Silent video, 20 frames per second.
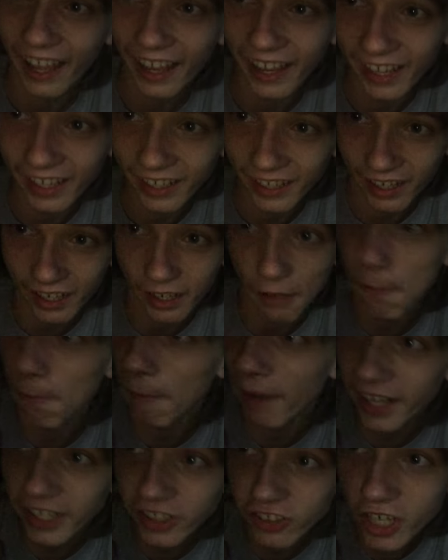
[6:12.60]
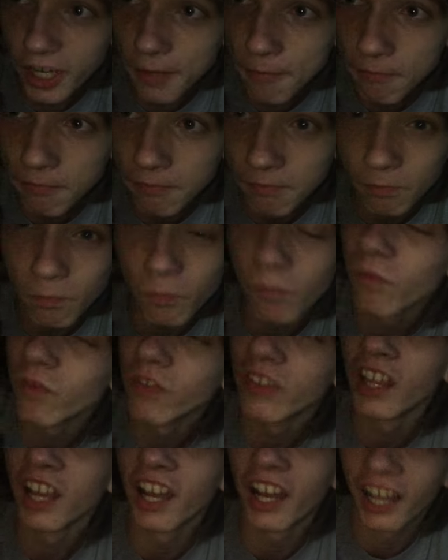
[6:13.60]
And my dream,
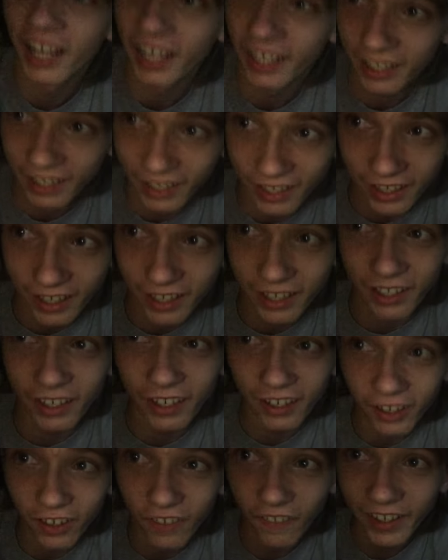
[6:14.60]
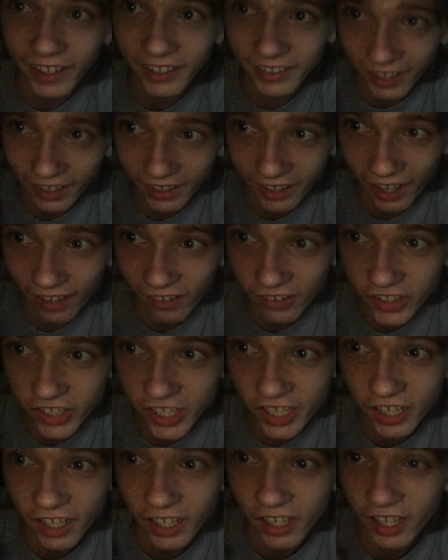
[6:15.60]
get a degree in
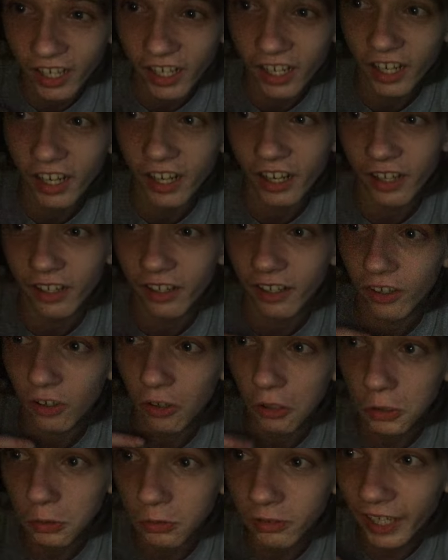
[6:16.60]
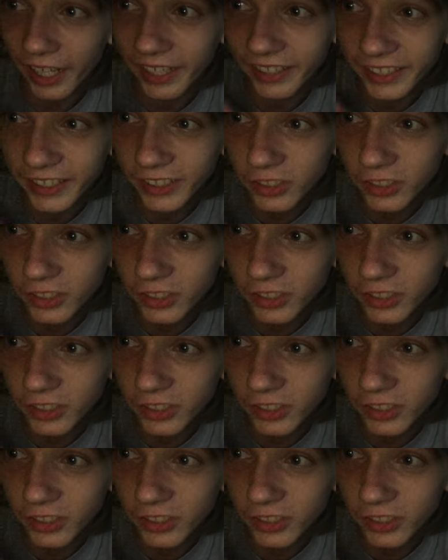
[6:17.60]
technology, go to an IT